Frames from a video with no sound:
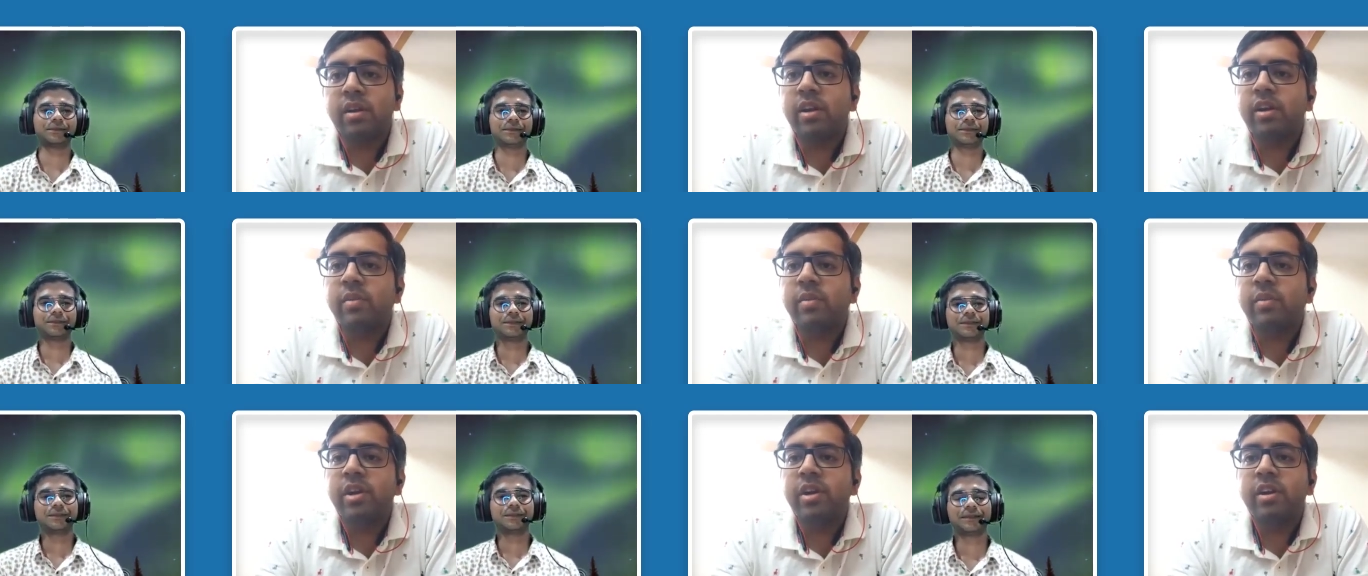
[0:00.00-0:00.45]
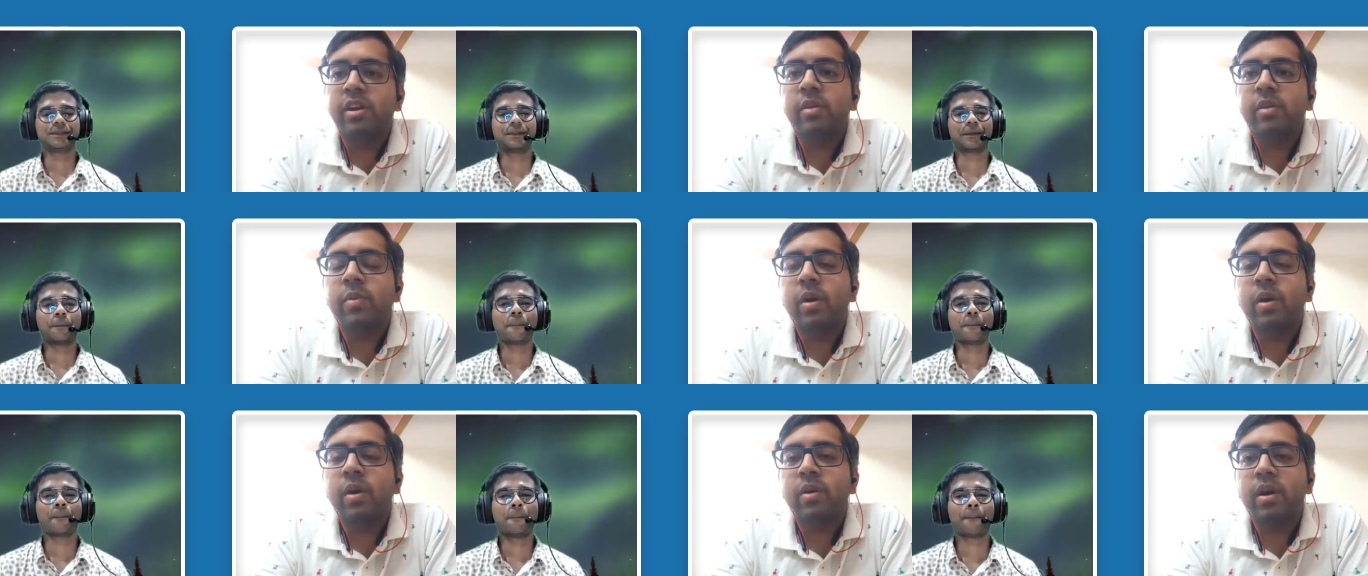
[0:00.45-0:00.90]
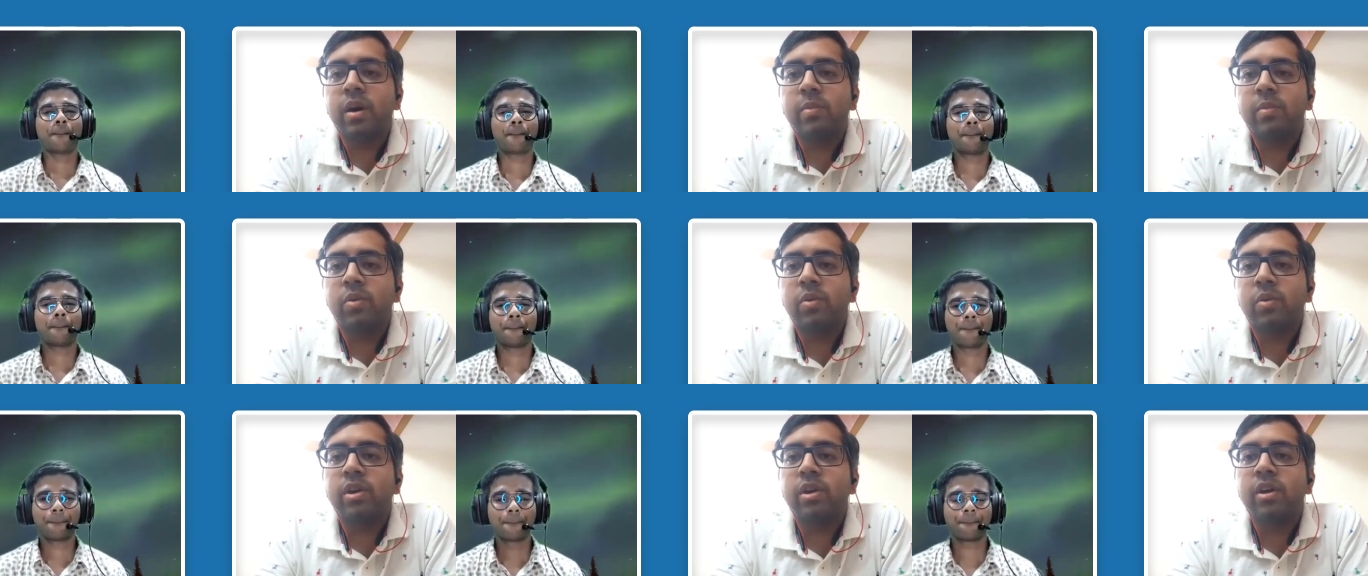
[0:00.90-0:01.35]
Speaker 1: intimidated about,
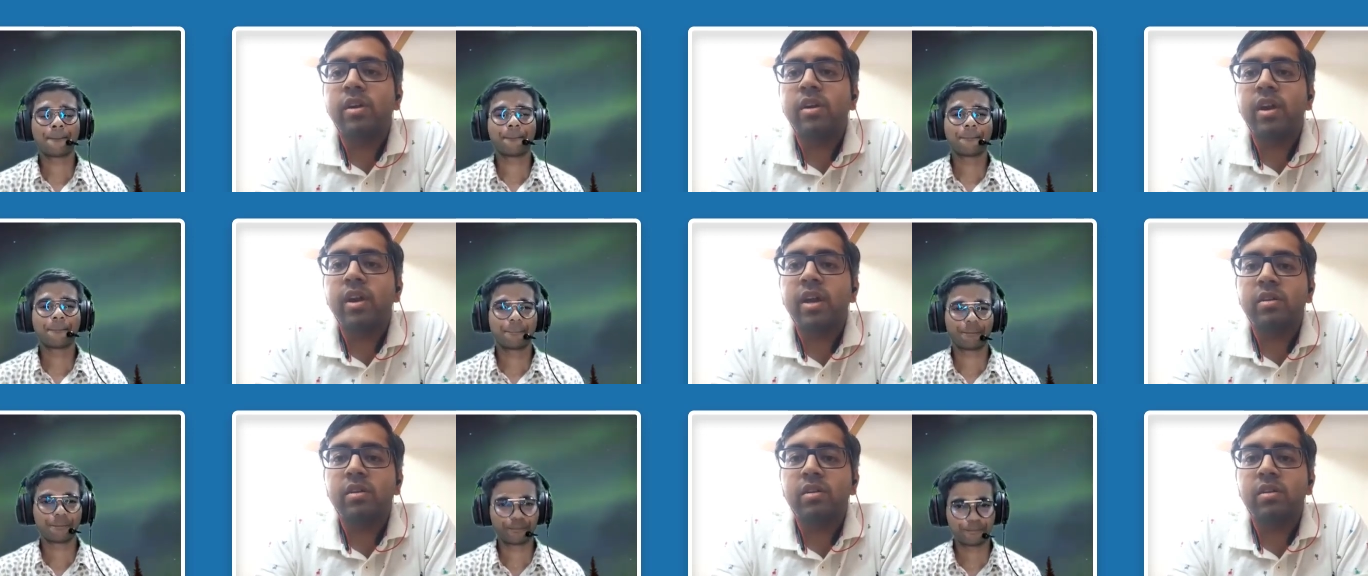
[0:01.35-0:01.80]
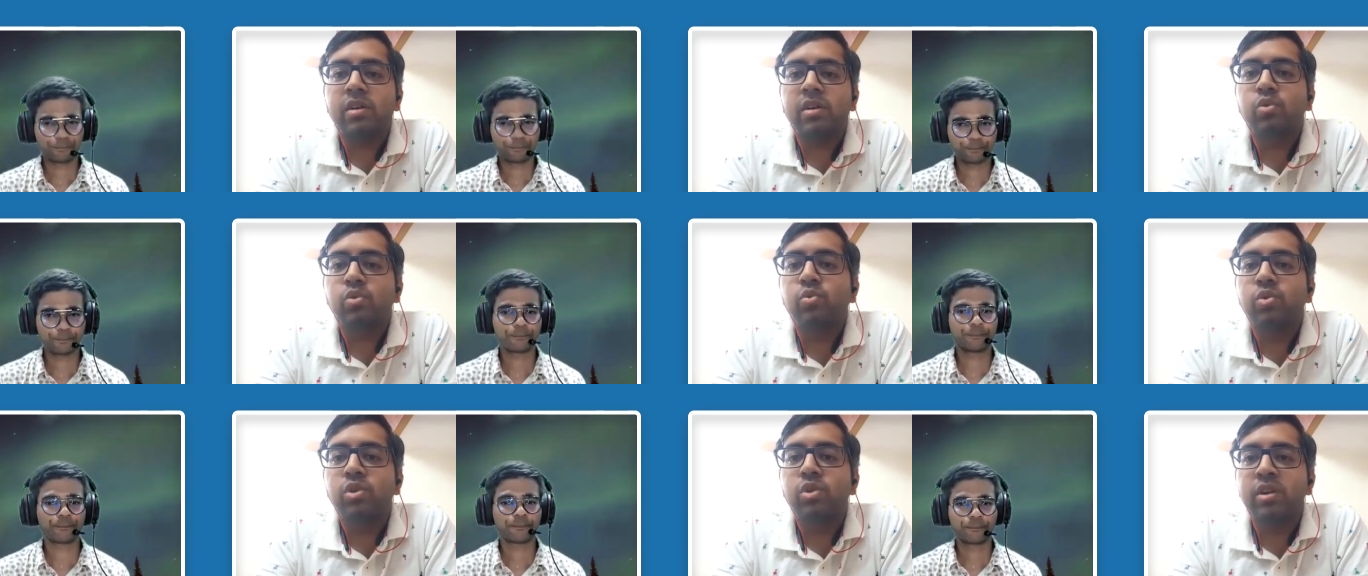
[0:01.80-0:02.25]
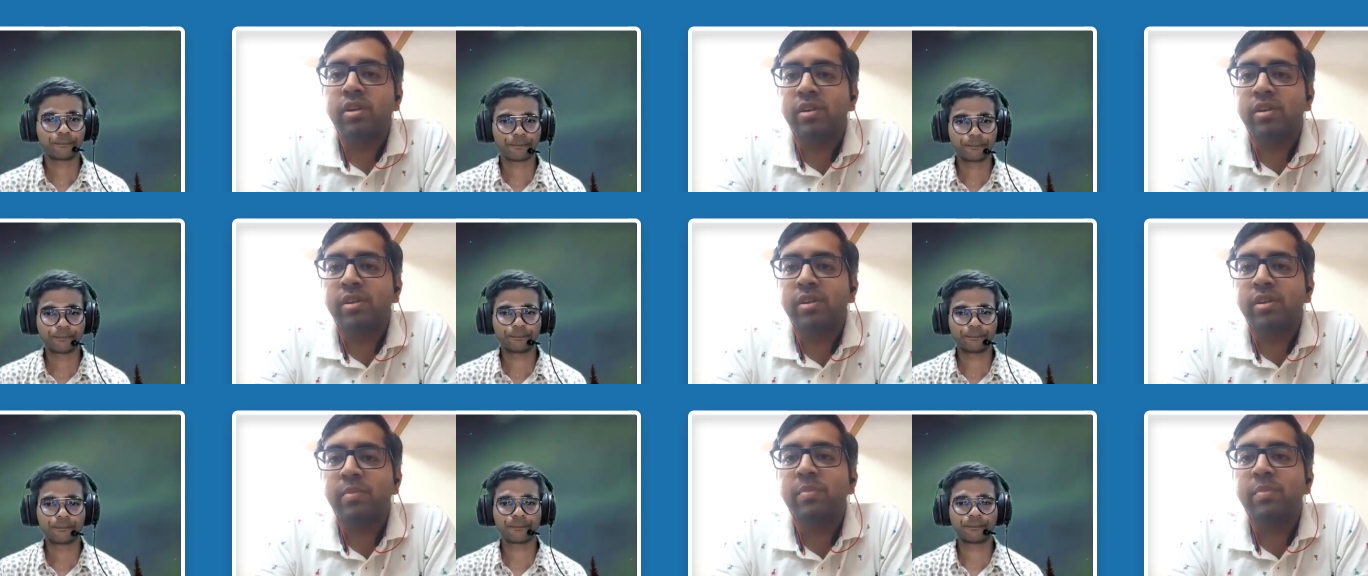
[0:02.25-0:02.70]
about it, like who
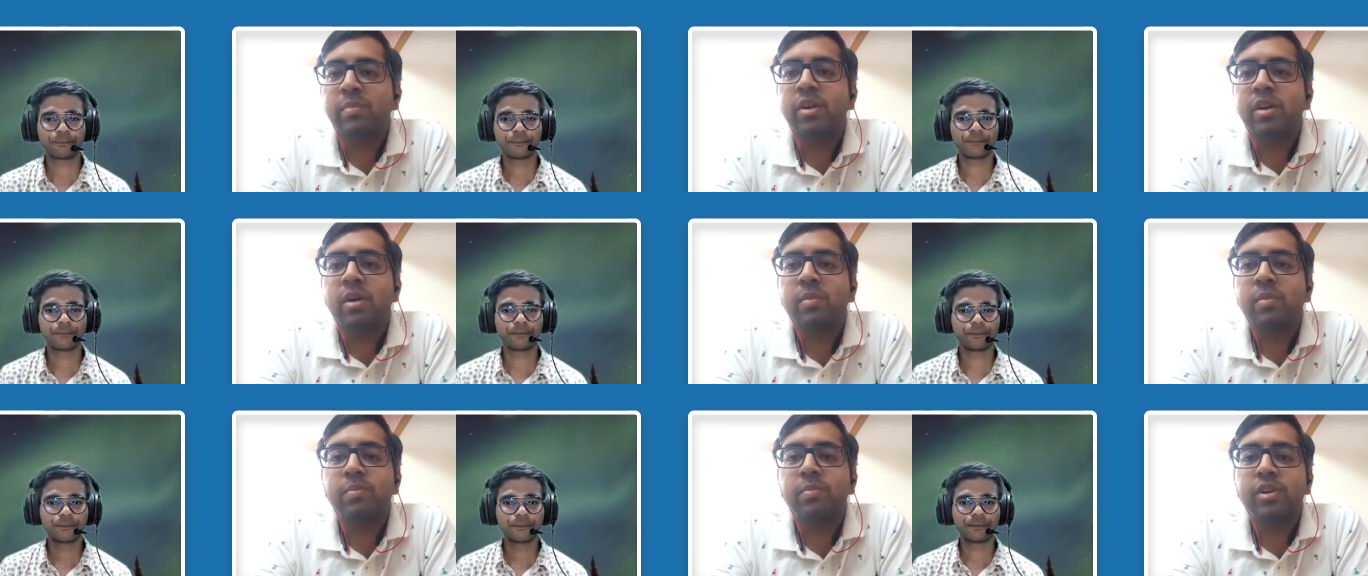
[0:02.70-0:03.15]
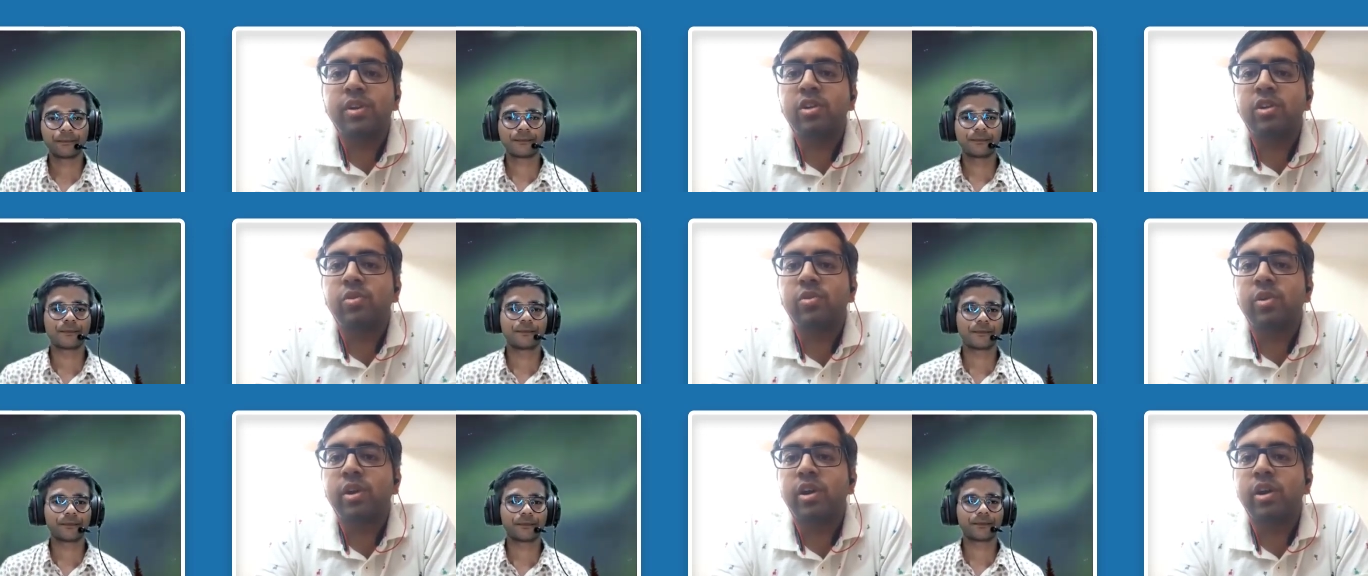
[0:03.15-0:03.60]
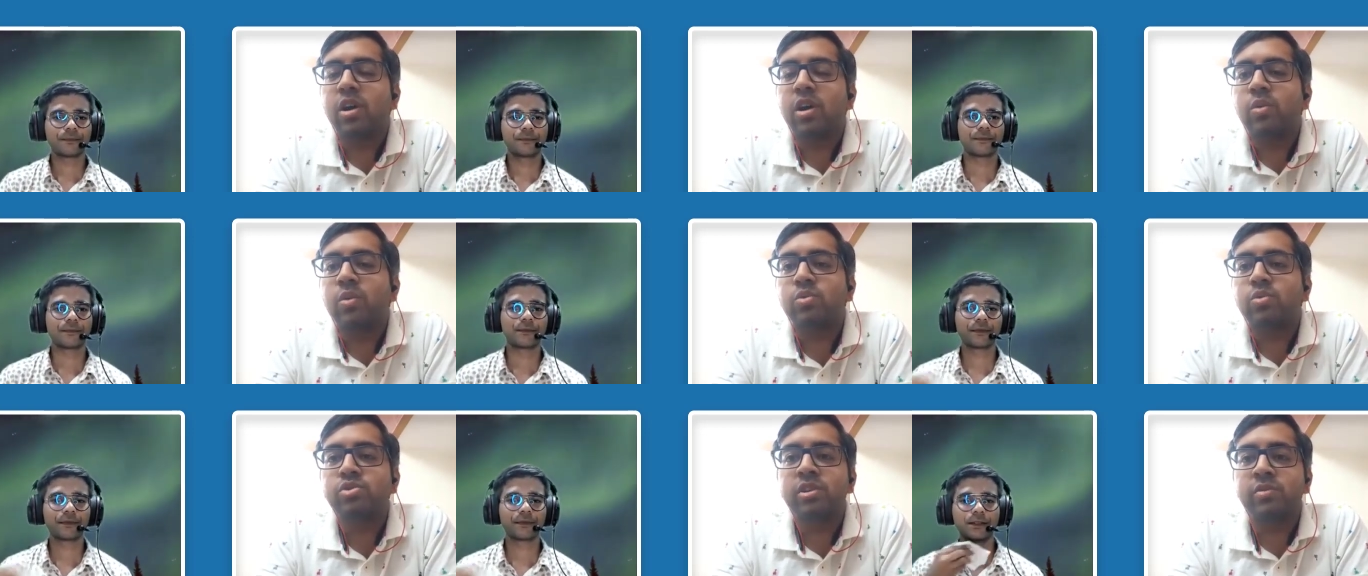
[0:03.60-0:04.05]
would remember company law and
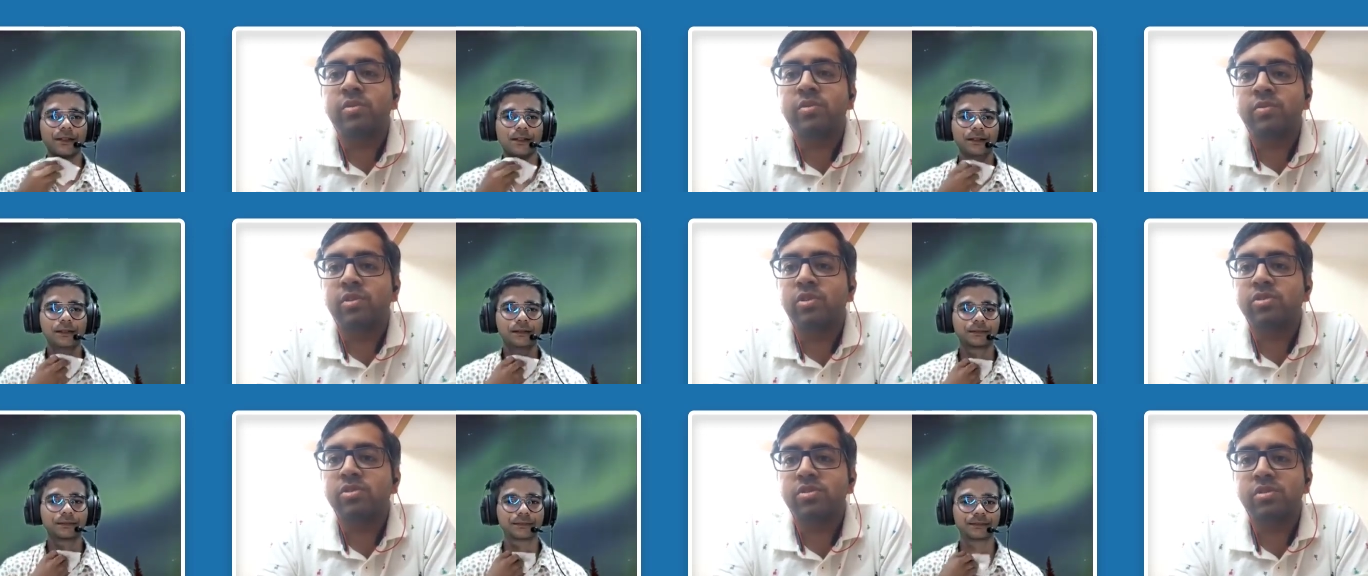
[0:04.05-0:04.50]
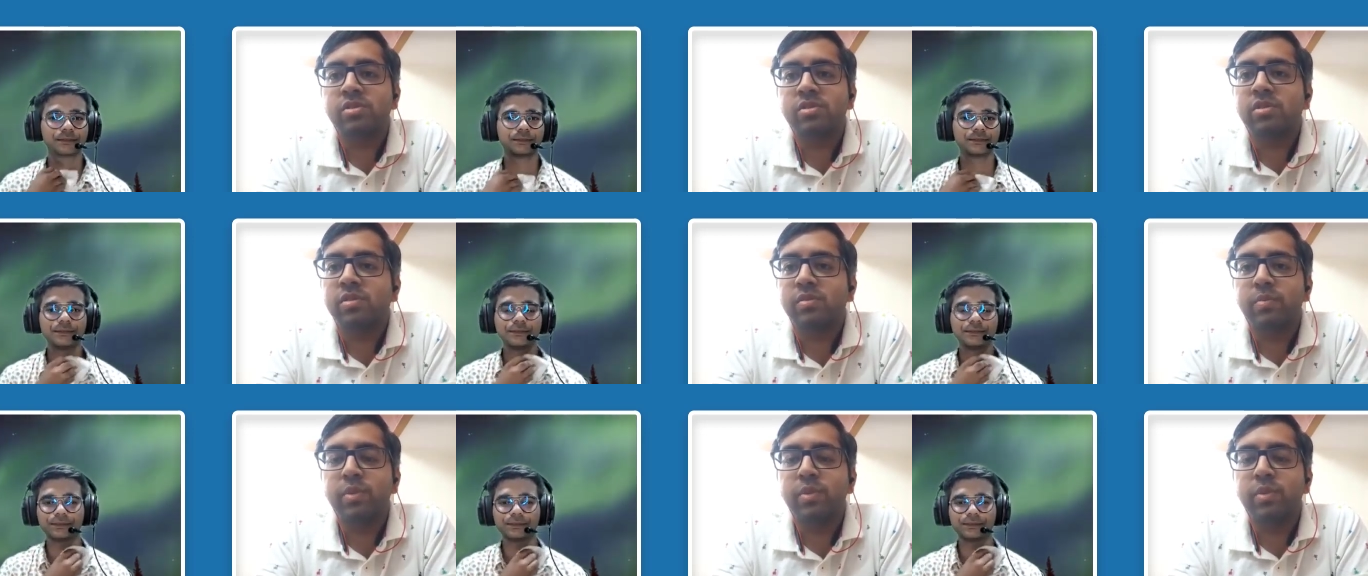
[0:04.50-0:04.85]
accounts it was